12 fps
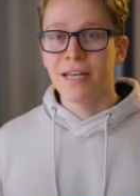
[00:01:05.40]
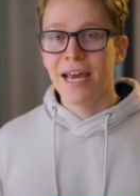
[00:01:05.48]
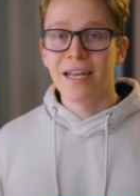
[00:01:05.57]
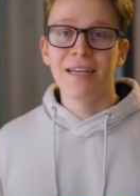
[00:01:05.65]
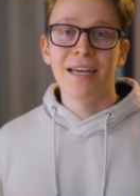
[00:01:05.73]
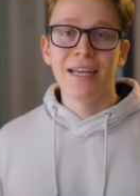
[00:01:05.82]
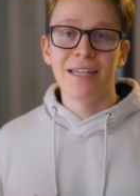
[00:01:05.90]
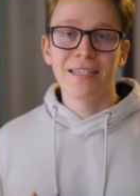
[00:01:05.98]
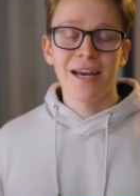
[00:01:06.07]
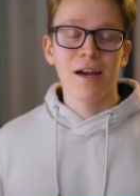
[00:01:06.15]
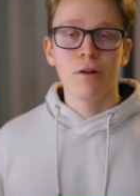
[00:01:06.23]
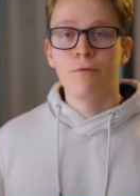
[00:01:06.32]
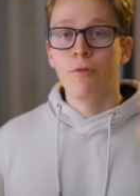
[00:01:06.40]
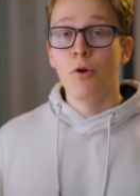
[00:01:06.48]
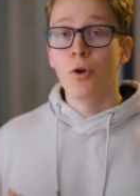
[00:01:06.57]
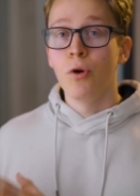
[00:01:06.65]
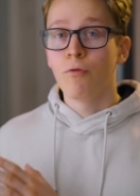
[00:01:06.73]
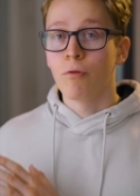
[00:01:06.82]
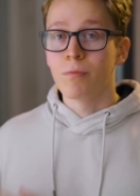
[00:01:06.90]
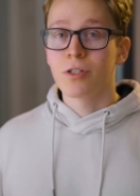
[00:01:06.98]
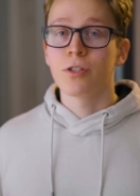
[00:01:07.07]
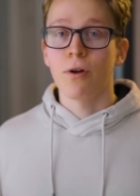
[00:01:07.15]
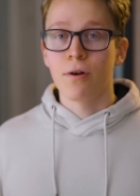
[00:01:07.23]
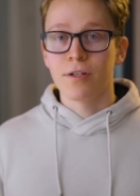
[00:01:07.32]
to edit an entire photo from
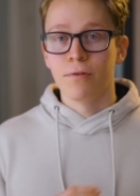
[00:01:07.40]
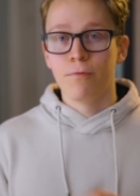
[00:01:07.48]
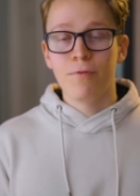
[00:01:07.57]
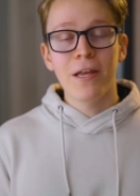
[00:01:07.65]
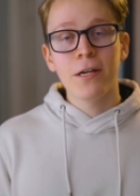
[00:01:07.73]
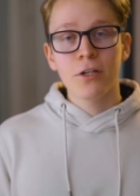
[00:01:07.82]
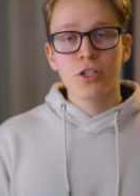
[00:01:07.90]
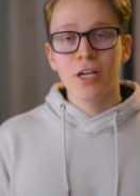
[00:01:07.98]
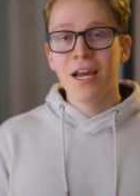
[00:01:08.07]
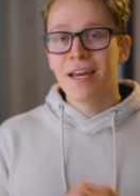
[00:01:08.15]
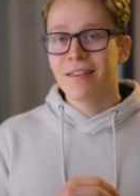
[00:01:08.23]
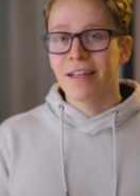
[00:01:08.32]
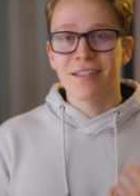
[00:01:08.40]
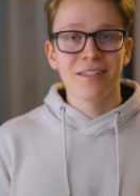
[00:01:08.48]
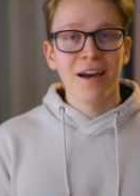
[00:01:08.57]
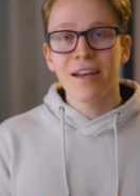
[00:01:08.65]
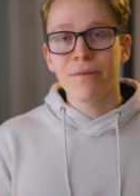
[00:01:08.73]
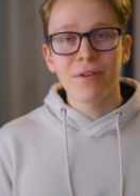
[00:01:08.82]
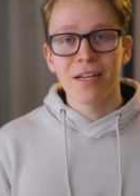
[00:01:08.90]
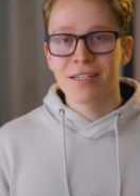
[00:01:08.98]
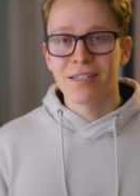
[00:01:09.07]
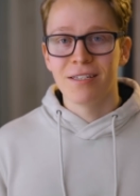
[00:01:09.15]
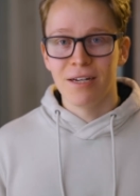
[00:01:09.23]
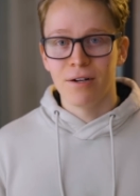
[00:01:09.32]
start to finish, that's not even
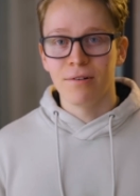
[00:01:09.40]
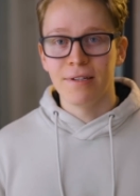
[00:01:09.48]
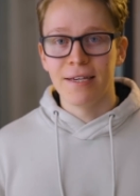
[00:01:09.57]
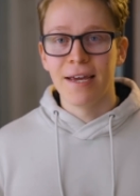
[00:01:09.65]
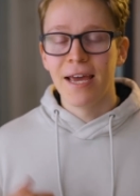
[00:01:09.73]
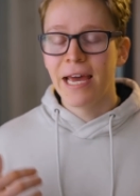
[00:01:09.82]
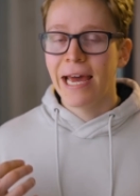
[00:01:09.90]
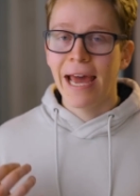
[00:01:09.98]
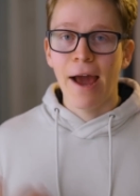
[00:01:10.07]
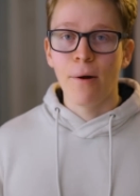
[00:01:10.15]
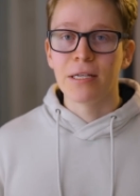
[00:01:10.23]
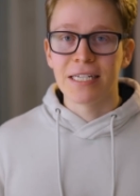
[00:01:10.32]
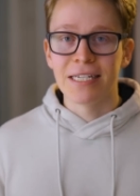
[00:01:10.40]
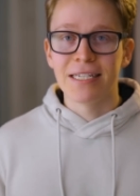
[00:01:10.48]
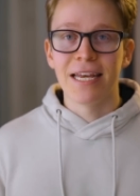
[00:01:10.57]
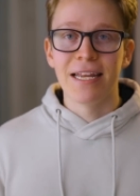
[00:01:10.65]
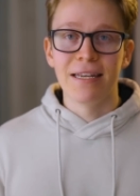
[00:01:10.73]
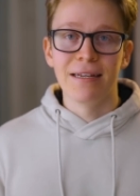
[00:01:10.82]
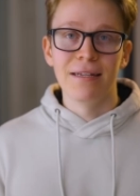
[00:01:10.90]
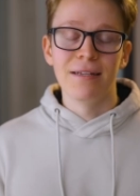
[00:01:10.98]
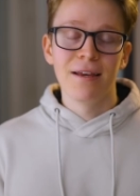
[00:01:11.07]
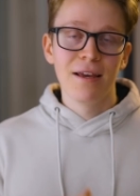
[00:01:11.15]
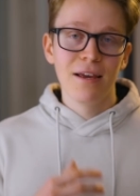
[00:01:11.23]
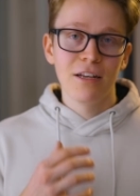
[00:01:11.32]
necessarily how it's
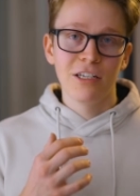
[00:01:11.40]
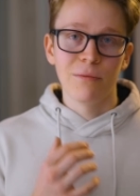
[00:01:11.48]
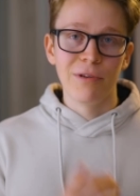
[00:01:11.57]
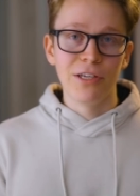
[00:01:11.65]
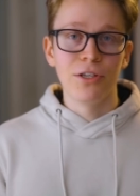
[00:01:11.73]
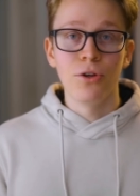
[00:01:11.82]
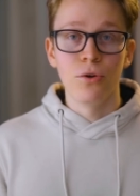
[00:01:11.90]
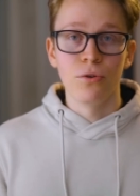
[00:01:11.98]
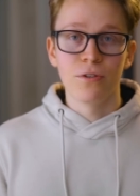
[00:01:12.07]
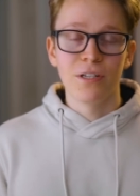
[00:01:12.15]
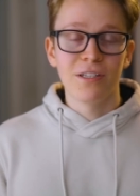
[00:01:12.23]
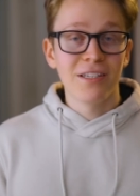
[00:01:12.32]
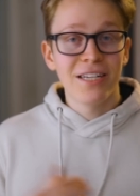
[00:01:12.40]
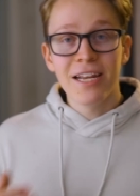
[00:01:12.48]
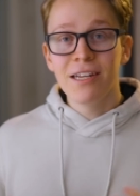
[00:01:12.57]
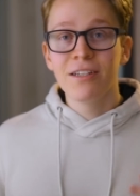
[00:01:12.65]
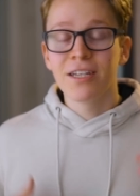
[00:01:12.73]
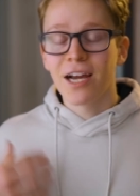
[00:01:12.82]
intended to be used. It's intended